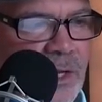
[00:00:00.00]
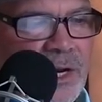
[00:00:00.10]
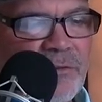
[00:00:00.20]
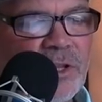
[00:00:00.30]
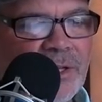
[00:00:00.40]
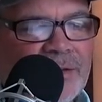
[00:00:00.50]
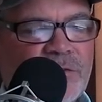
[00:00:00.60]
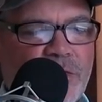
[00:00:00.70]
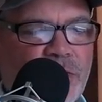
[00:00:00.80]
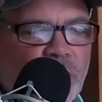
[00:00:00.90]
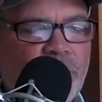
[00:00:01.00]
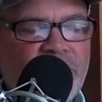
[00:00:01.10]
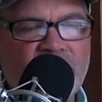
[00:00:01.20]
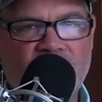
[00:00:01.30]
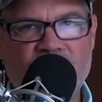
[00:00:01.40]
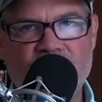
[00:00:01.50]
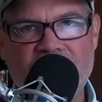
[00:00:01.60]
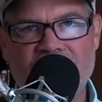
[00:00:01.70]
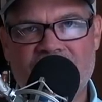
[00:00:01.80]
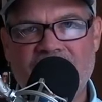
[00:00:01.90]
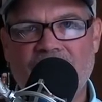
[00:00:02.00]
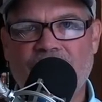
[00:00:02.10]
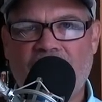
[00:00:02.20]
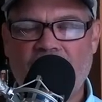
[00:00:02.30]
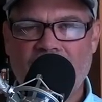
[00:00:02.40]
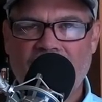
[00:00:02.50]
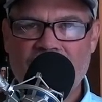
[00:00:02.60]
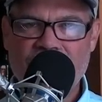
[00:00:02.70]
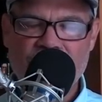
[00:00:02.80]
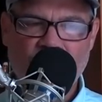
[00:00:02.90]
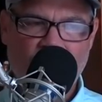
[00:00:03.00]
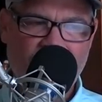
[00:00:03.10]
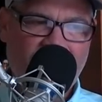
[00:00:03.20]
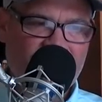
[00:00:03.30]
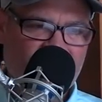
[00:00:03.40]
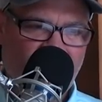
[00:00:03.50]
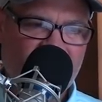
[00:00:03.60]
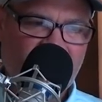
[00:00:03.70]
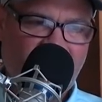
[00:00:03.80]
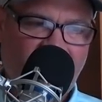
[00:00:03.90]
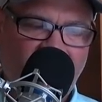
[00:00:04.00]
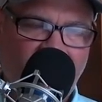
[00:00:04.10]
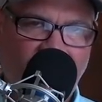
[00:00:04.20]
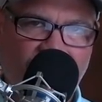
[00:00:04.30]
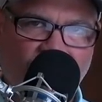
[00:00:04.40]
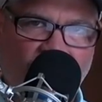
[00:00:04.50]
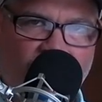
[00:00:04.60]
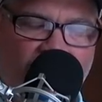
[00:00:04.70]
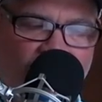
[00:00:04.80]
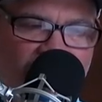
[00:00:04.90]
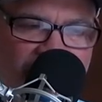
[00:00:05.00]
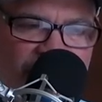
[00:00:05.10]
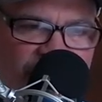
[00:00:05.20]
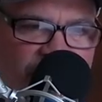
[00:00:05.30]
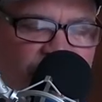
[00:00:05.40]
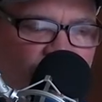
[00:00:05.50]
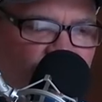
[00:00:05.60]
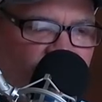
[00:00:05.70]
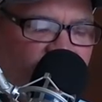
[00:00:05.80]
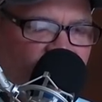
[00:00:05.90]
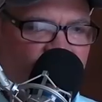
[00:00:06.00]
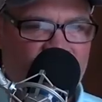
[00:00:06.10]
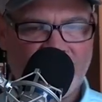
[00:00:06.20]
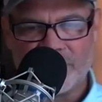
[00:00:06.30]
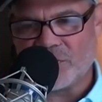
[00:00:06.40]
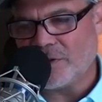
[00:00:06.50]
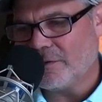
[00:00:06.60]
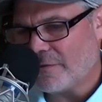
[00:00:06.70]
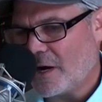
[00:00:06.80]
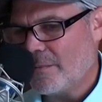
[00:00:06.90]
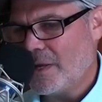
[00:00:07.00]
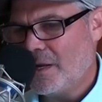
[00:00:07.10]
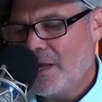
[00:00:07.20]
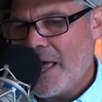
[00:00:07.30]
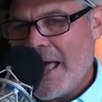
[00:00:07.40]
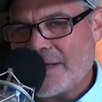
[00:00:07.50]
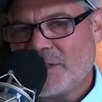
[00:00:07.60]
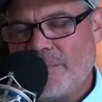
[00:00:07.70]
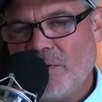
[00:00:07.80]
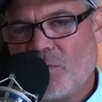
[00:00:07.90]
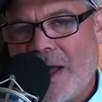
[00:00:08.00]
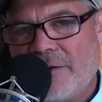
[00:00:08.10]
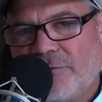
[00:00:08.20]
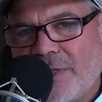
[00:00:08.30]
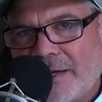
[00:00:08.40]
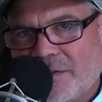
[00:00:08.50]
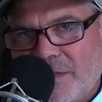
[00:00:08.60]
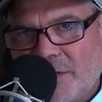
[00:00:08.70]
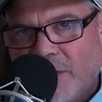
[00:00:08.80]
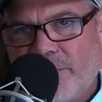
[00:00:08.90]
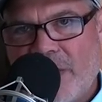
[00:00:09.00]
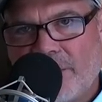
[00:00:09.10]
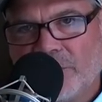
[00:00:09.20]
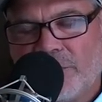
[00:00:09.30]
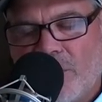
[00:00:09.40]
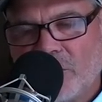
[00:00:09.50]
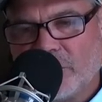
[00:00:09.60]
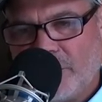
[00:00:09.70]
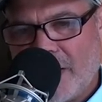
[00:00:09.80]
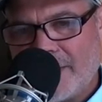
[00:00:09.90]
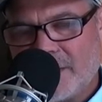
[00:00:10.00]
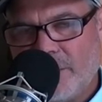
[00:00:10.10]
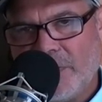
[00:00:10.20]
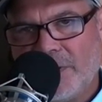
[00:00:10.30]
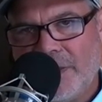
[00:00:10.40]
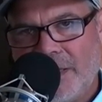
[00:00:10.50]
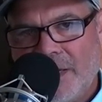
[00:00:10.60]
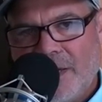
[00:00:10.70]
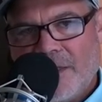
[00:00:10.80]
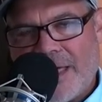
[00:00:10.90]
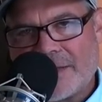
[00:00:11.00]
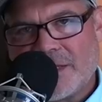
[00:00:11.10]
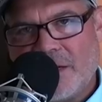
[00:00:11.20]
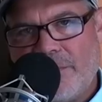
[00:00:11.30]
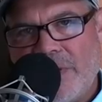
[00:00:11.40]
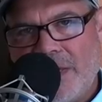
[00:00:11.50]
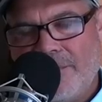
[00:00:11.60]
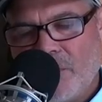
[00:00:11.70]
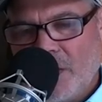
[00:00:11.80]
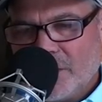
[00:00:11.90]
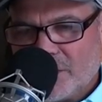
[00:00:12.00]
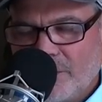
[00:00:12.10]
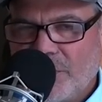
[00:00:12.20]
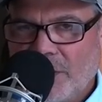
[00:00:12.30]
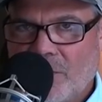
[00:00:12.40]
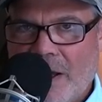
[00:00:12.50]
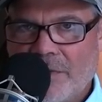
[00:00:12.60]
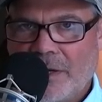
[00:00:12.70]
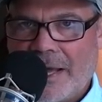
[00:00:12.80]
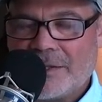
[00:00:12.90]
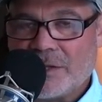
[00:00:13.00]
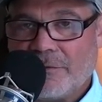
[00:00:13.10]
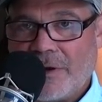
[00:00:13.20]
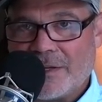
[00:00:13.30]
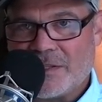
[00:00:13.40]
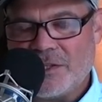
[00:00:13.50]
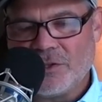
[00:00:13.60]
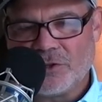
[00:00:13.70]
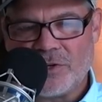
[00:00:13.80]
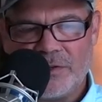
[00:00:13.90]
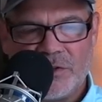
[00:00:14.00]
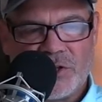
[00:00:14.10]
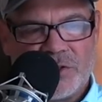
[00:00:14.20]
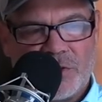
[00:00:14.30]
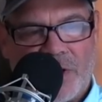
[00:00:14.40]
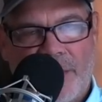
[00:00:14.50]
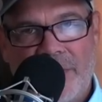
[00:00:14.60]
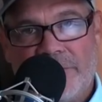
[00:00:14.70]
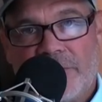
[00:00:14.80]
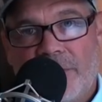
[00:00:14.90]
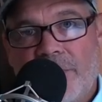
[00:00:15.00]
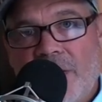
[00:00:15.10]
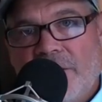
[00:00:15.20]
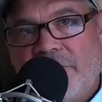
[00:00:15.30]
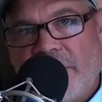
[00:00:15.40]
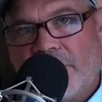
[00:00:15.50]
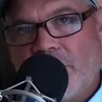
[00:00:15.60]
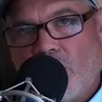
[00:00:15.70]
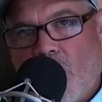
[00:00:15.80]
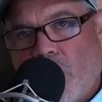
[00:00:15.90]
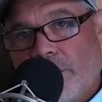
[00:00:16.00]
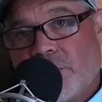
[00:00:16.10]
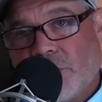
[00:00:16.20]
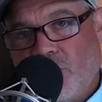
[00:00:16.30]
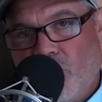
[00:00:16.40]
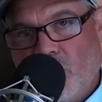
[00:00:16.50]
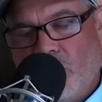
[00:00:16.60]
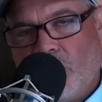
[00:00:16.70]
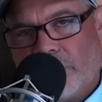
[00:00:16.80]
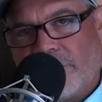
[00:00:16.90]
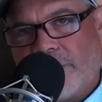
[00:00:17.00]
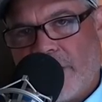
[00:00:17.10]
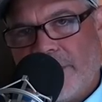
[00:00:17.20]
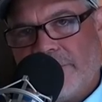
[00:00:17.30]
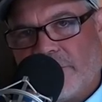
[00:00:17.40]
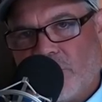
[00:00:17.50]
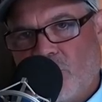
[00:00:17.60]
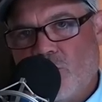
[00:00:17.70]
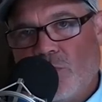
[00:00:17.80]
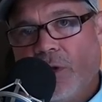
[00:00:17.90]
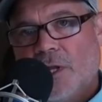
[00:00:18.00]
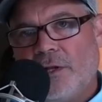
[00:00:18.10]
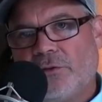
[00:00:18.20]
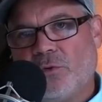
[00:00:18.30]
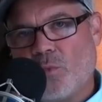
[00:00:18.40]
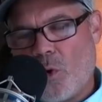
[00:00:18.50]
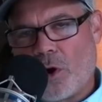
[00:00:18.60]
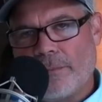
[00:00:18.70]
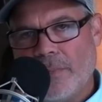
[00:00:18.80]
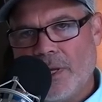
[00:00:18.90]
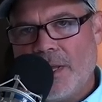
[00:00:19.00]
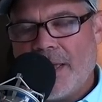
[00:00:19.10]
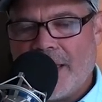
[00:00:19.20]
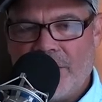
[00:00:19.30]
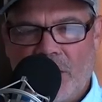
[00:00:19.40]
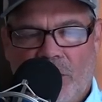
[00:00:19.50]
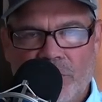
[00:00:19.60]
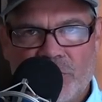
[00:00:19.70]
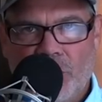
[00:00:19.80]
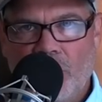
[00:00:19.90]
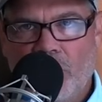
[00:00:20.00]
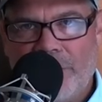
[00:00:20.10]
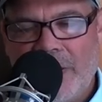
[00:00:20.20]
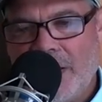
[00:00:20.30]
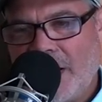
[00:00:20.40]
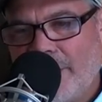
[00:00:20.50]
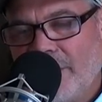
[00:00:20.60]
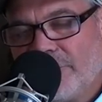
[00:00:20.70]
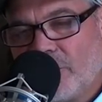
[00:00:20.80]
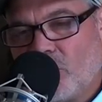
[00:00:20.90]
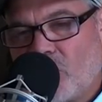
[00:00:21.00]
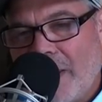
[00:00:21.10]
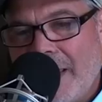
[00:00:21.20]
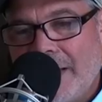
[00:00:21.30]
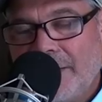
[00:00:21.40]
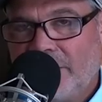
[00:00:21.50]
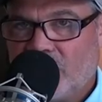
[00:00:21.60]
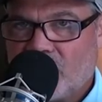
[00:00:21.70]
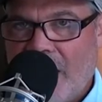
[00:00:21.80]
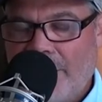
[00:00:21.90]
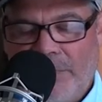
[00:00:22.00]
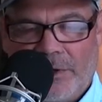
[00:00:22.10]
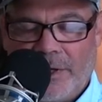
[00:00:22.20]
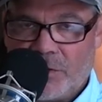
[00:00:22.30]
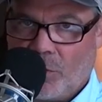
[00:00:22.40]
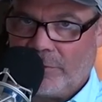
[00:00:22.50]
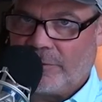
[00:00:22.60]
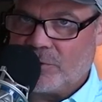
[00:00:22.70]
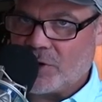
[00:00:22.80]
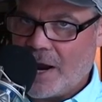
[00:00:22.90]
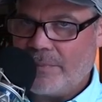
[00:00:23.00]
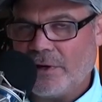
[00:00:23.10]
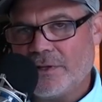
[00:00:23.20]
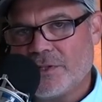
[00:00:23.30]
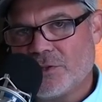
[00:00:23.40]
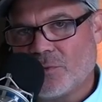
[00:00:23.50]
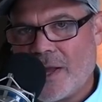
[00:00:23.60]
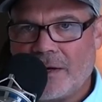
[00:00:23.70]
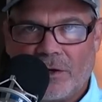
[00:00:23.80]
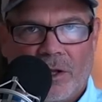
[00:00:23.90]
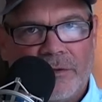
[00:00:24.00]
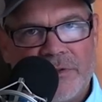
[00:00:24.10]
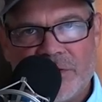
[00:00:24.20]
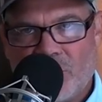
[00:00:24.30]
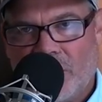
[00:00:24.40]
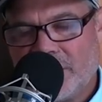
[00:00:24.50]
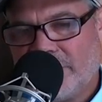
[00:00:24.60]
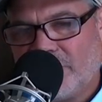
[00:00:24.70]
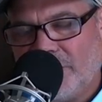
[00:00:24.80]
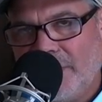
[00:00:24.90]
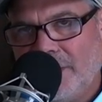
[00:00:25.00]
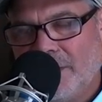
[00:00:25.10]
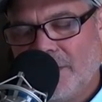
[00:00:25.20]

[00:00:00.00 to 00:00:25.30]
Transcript: Nevertheless, the third piece that you need is the environment, and this is the one that starts to kick in, and I talk about seasonal transition time. So the environment has to be right for that disease to be able to multiply, and typically that's going to be something around the lines of a seasonal transition, so coming from very warm to cool, or from coming from cool to warm, and then also it will be coming from rain into dry periods, or from dry periods into rain, and all of these work differently.